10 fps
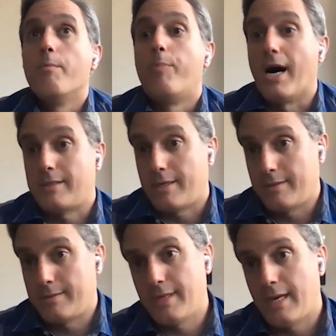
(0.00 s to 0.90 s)
But,
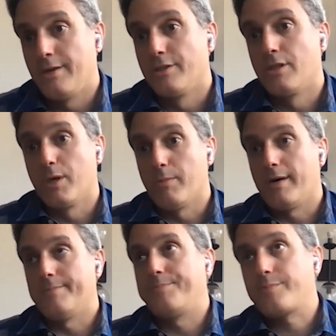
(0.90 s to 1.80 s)
and here's the big
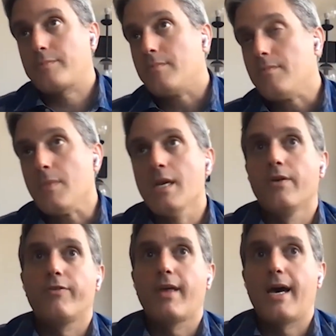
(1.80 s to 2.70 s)
but,
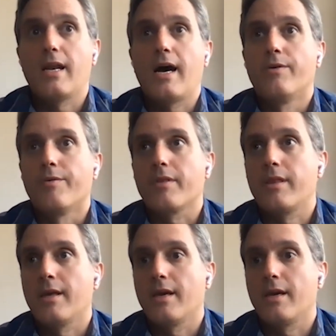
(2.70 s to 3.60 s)
is that I don't
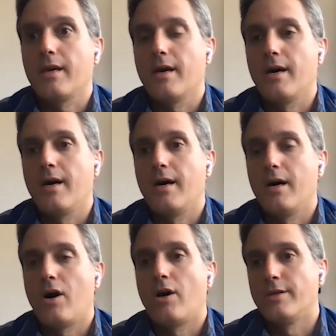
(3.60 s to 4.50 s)
think
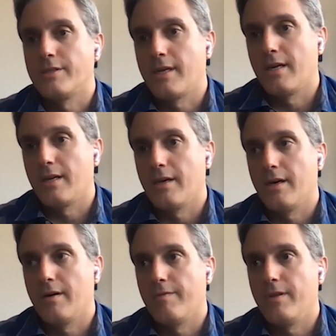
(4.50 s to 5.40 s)
our understanding
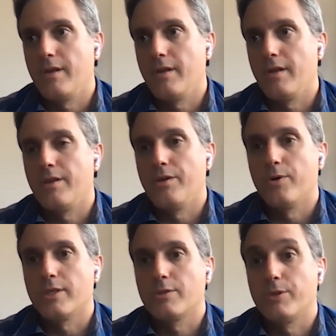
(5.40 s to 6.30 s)
of the
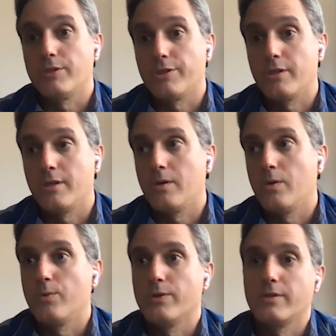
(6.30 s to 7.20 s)
U.S. position
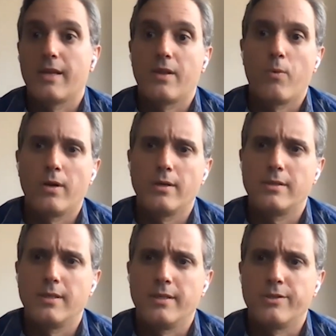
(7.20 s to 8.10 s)
was that they wanted
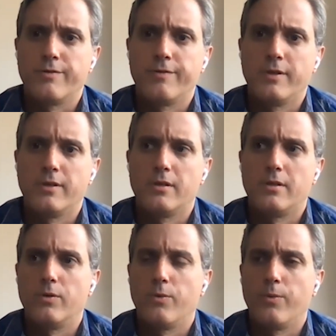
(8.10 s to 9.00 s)
to
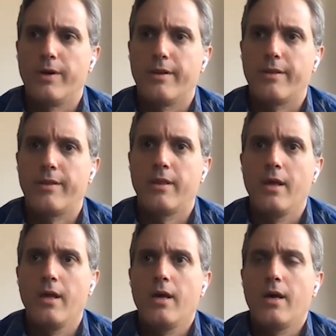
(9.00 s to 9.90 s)
interfere with
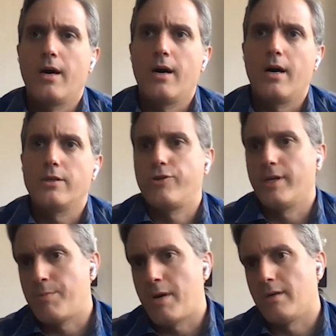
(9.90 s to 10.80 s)

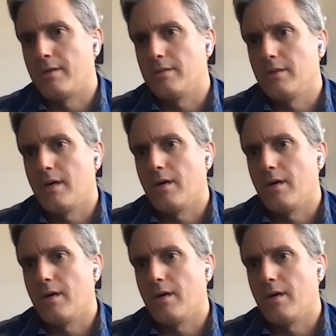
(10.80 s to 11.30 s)
transparent